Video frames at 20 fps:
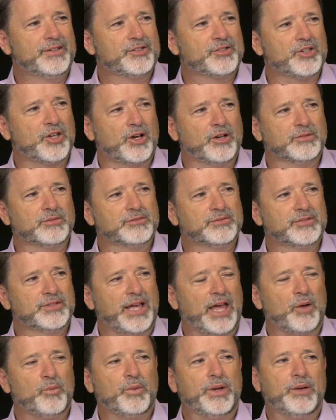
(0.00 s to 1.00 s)
So,
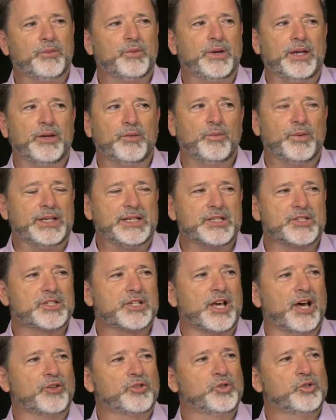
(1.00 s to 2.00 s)
and we, we, we
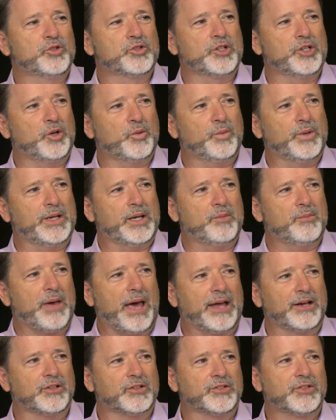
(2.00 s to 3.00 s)
discuss who's going to win in
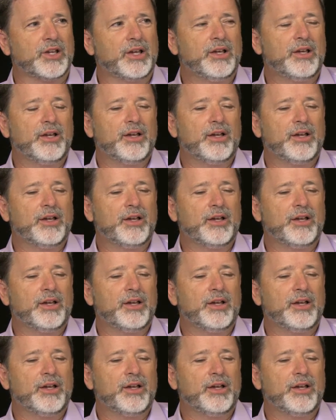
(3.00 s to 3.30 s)
battles.